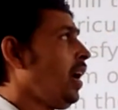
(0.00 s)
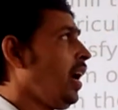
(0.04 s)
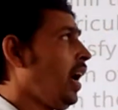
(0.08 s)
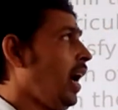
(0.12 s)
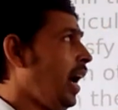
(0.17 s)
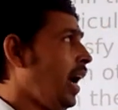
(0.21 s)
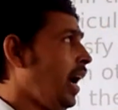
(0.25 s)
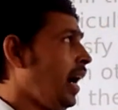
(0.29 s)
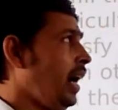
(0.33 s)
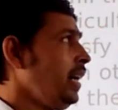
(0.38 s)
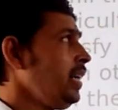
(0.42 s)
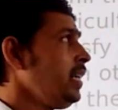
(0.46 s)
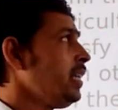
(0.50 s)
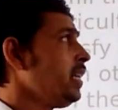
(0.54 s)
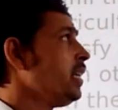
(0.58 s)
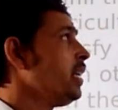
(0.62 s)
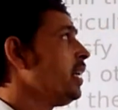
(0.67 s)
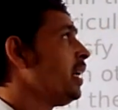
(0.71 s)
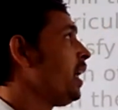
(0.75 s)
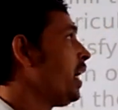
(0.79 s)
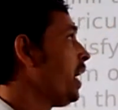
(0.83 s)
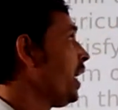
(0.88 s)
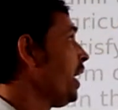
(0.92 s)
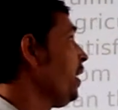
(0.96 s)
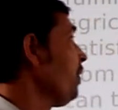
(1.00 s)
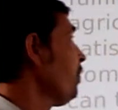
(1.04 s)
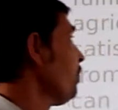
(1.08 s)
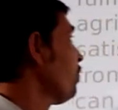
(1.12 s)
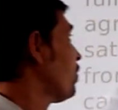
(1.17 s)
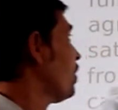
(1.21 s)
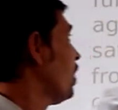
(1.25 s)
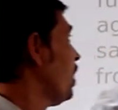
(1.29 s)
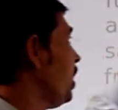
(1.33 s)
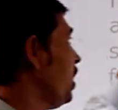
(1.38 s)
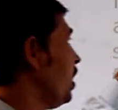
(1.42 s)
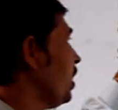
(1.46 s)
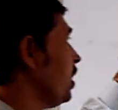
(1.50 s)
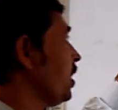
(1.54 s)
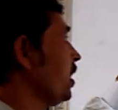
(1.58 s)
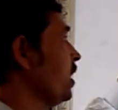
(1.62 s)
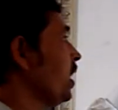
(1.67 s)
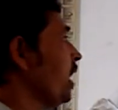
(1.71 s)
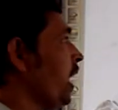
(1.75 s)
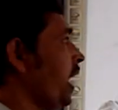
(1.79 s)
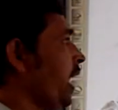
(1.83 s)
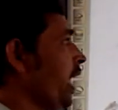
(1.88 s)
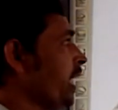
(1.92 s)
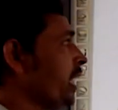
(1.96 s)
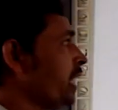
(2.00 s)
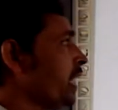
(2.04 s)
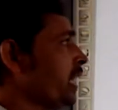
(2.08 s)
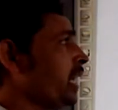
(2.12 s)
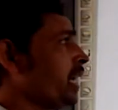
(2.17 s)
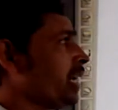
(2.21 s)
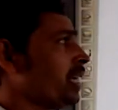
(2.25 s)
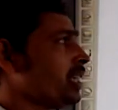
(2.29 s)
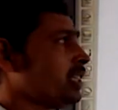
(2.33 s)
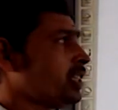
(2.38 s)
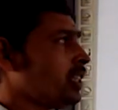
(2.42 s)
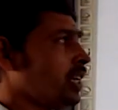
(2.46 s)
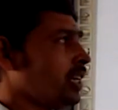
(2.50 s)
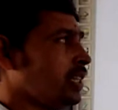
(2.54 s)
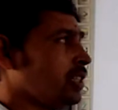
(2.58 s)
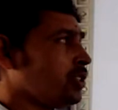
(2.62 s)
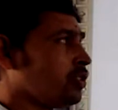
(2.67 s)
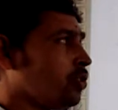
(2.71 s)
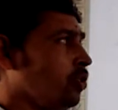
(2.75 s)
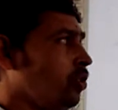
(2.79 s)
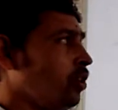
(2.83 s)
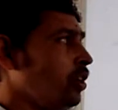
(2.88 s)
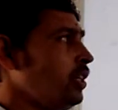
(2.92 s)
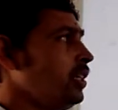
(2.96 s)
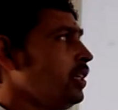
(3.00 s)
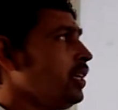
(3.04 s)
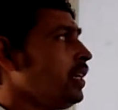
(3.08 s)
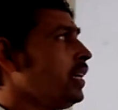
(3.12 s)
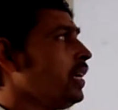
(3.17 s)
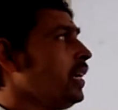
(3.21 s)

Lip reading: and if the agriculture is good,